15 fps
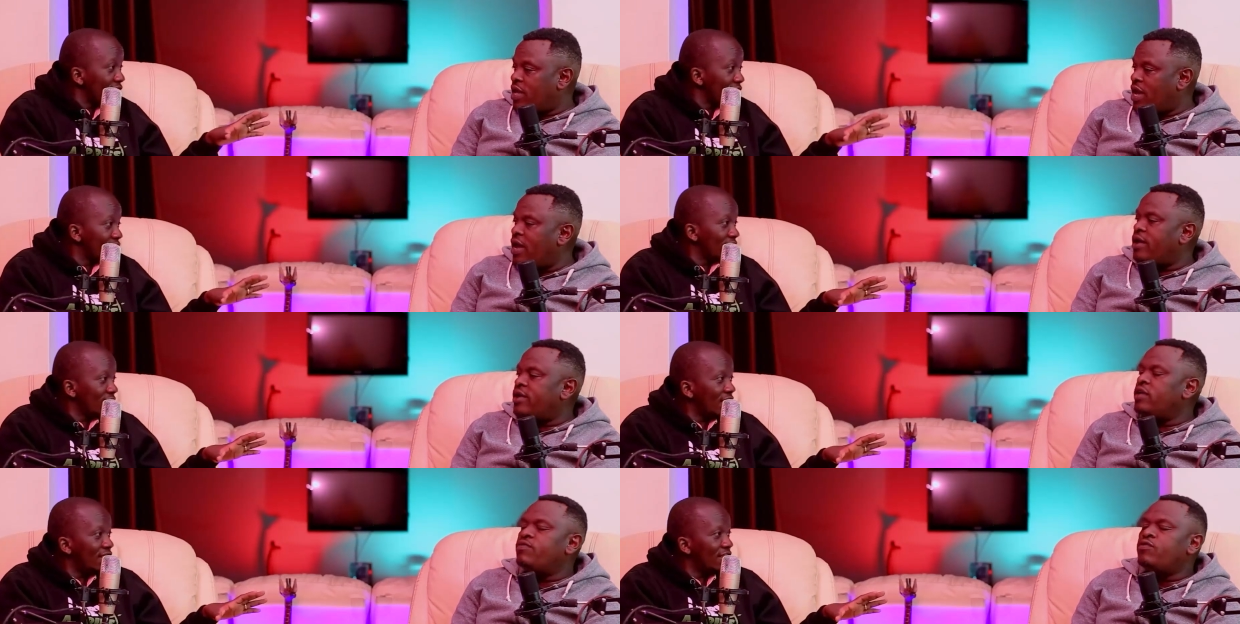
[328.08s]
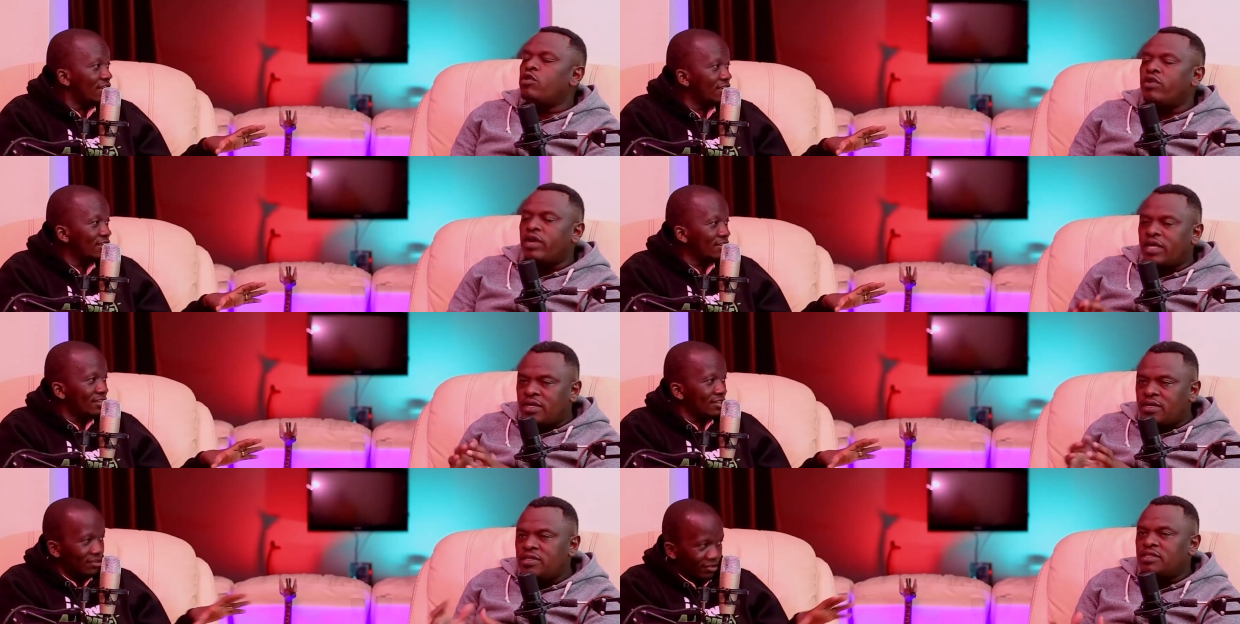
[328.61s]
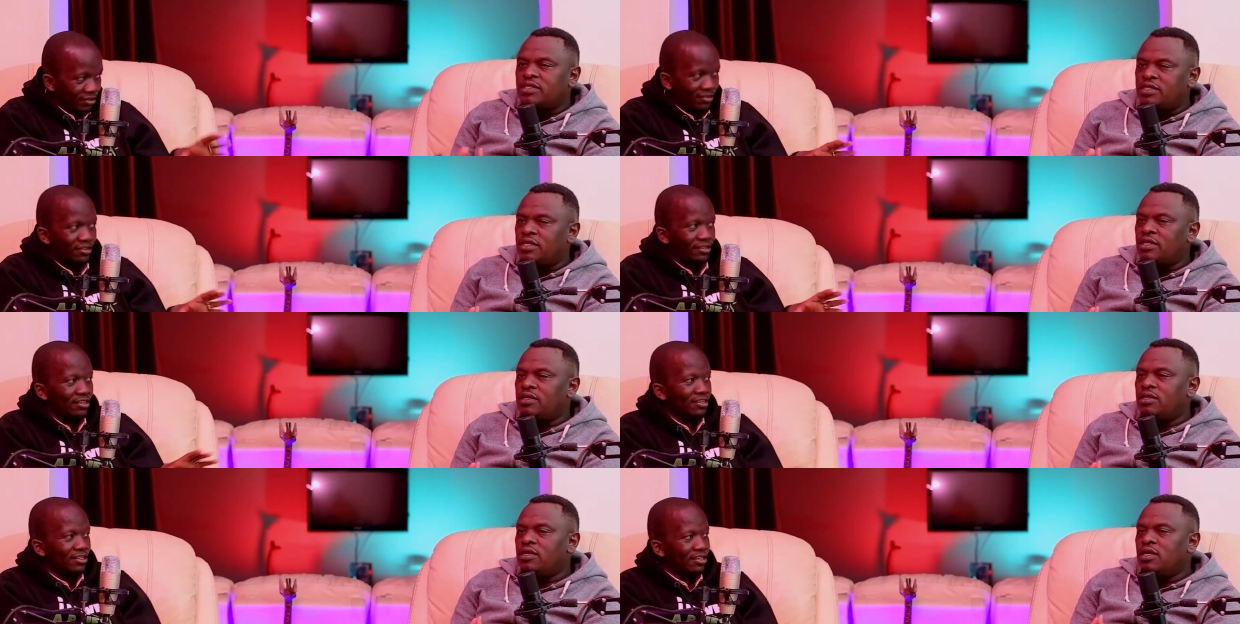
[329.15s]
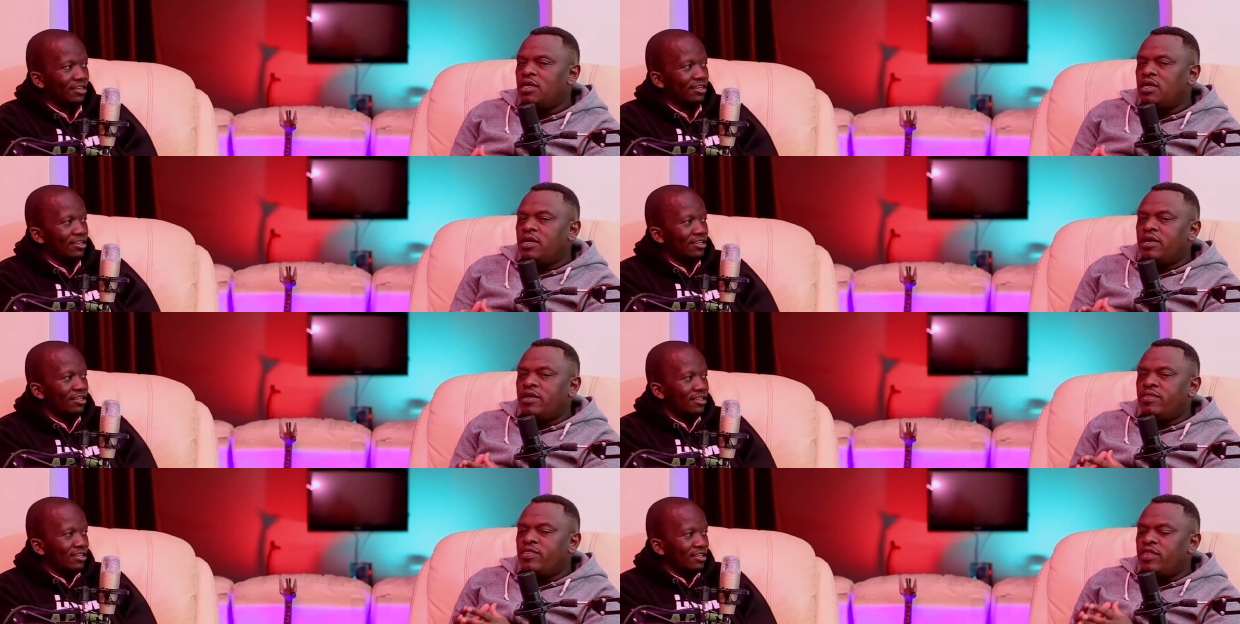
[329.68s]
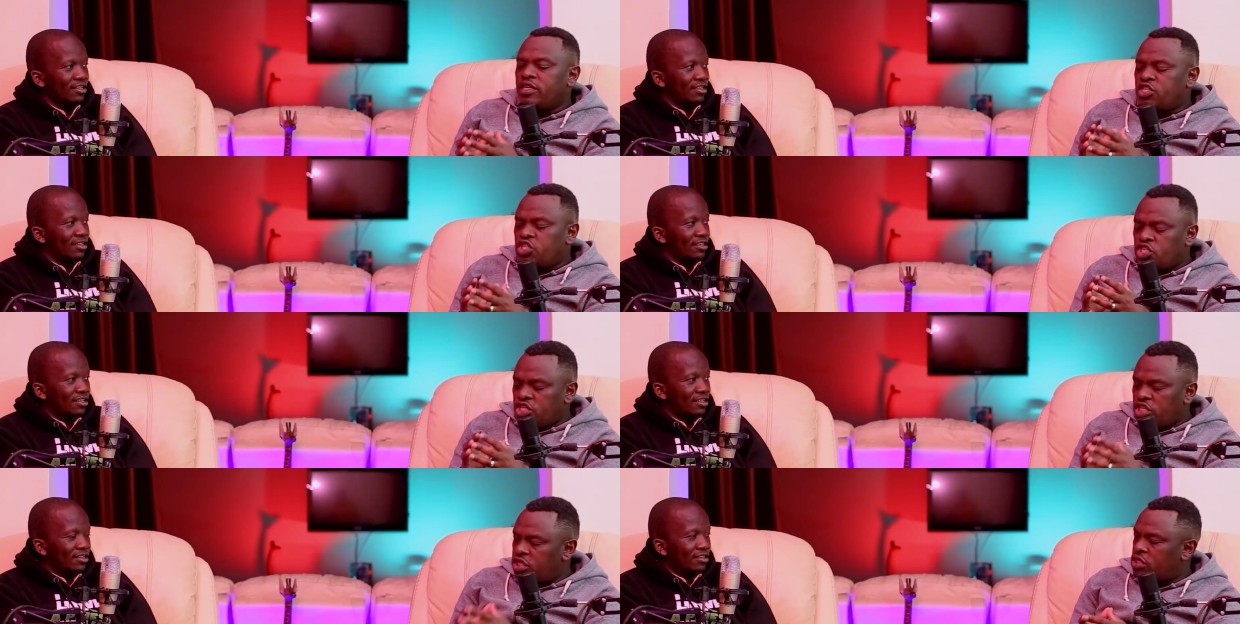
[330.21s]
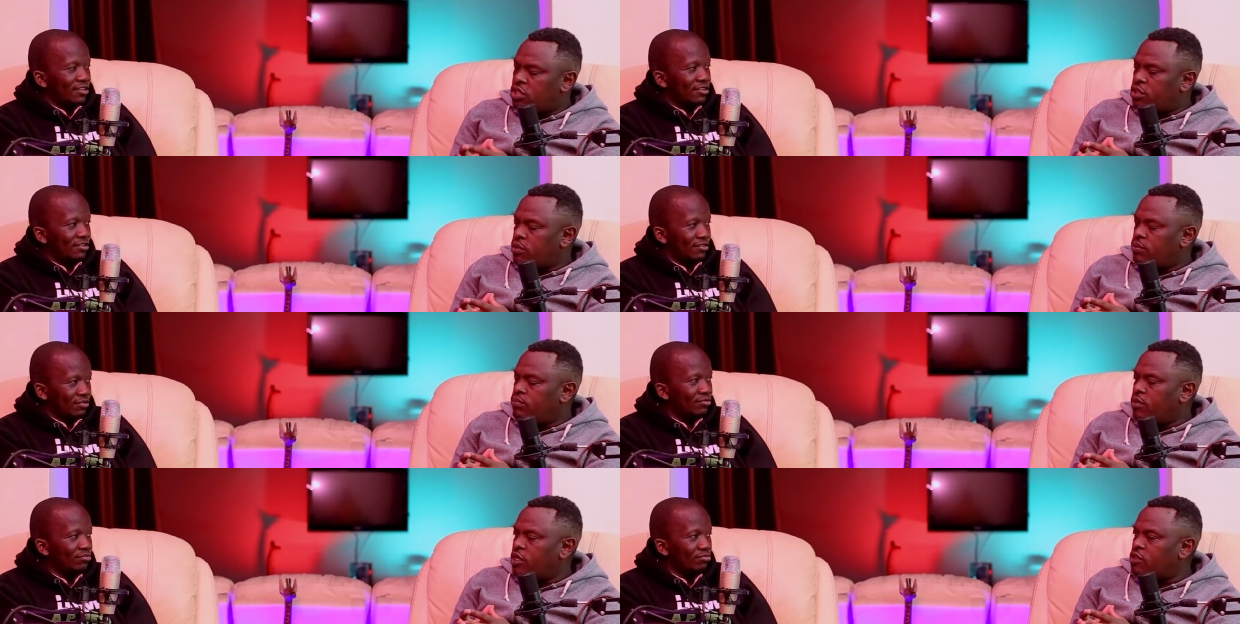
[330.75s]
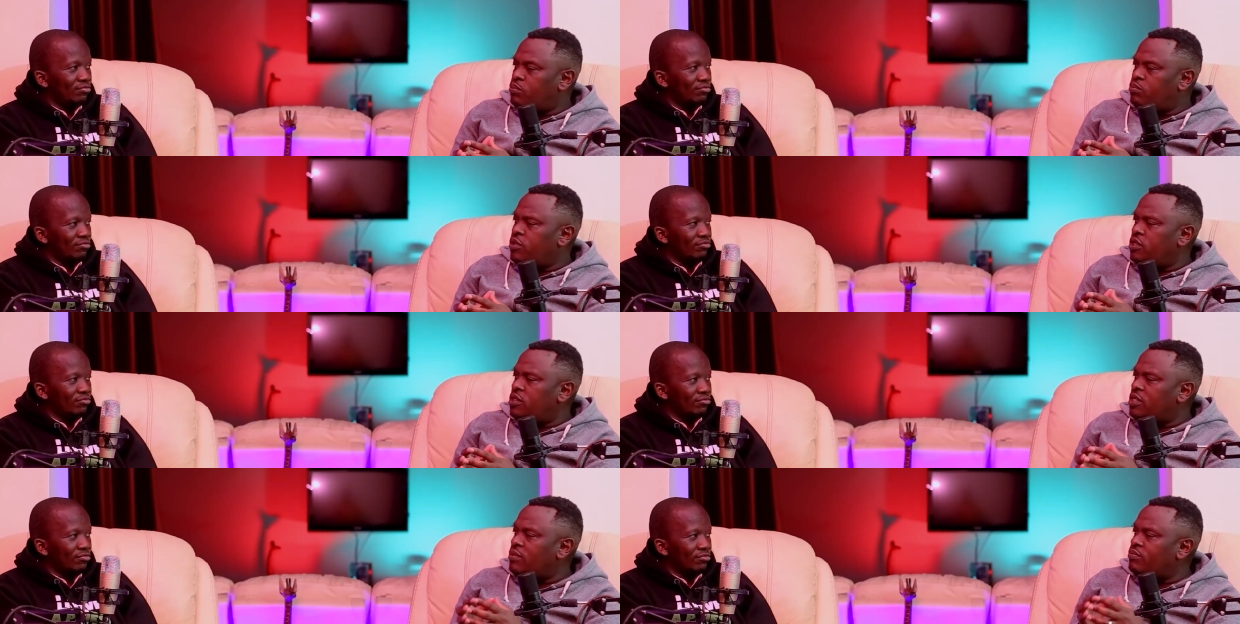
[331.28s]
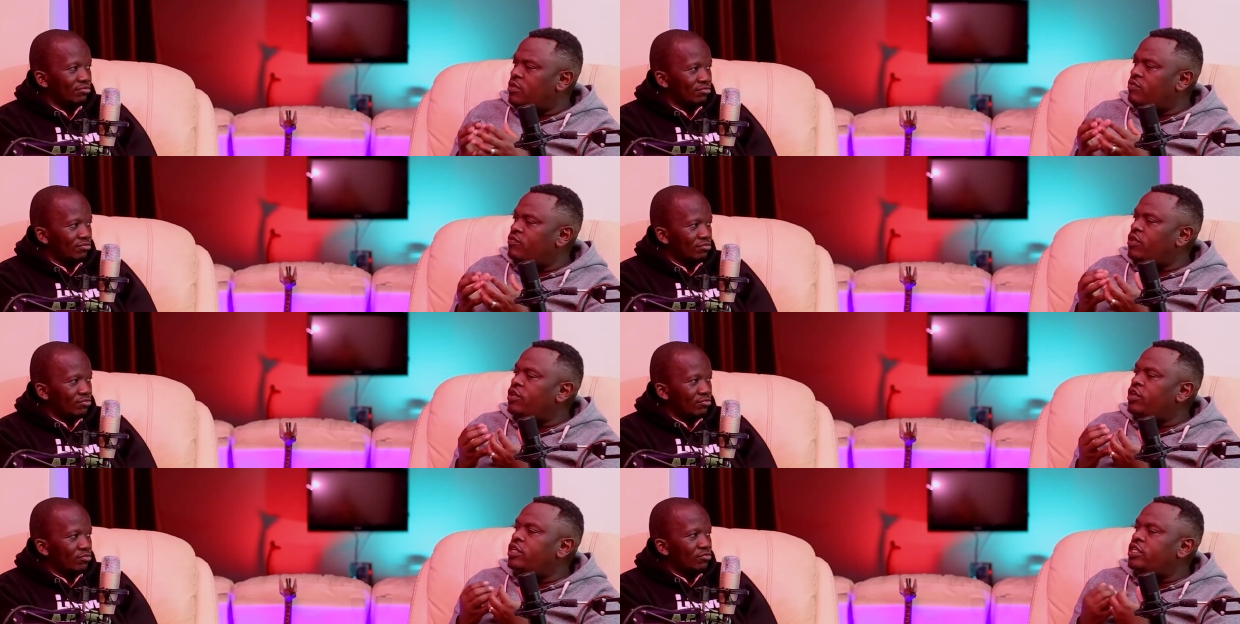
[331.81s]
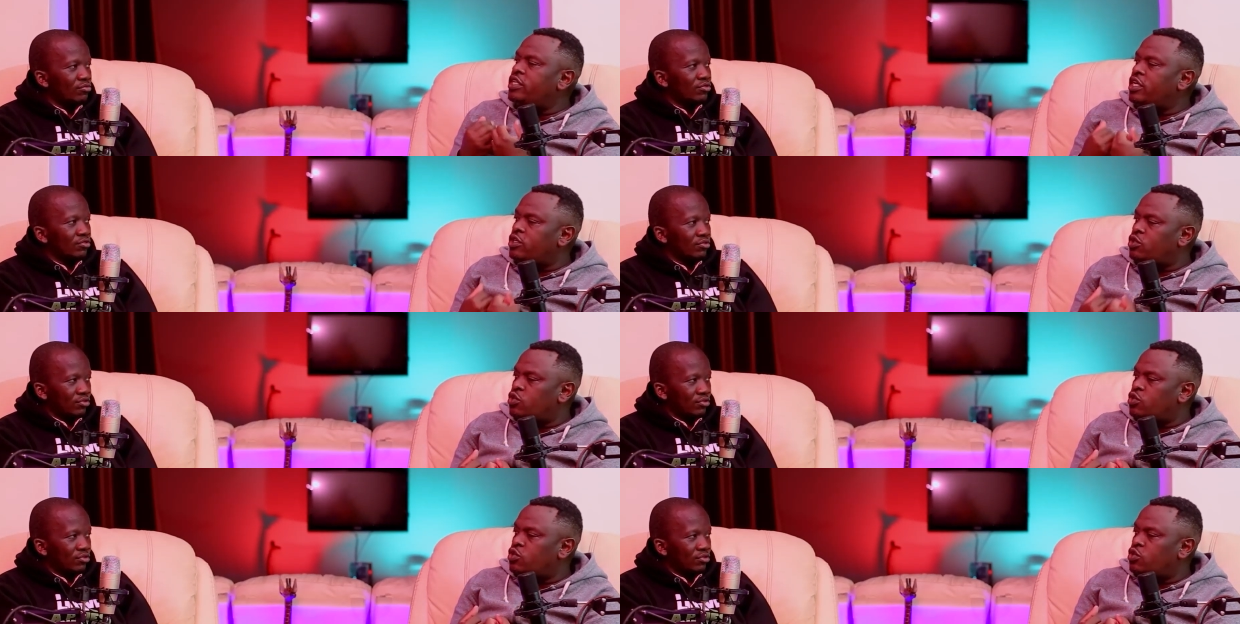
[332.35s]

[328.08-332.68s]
Speaker 1: yeah if you're a christian yeah. the church must be something very dear